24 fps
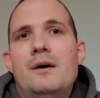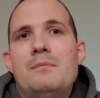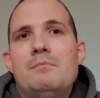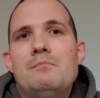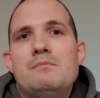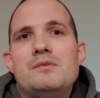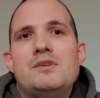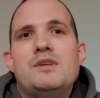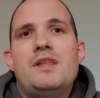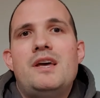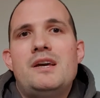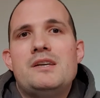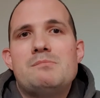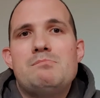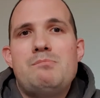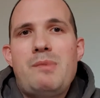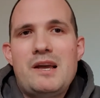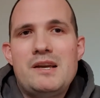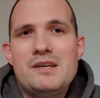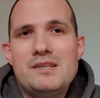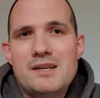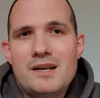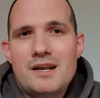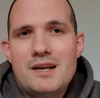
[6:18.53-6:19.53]
So that's
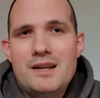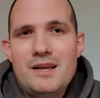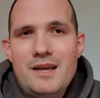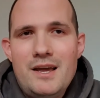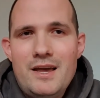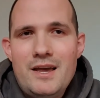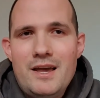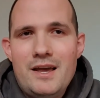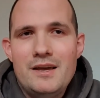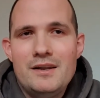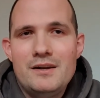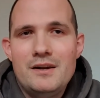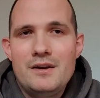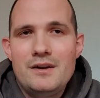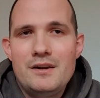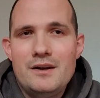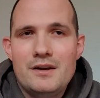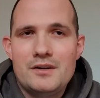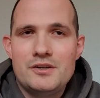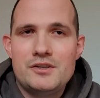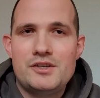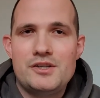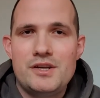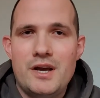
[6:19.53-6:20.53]
basically it in a
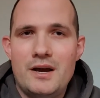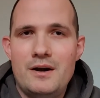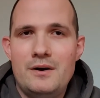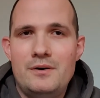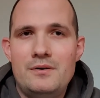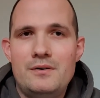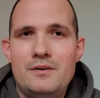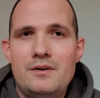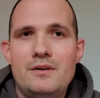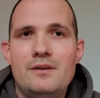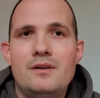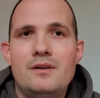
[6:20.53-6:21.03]
nutshell.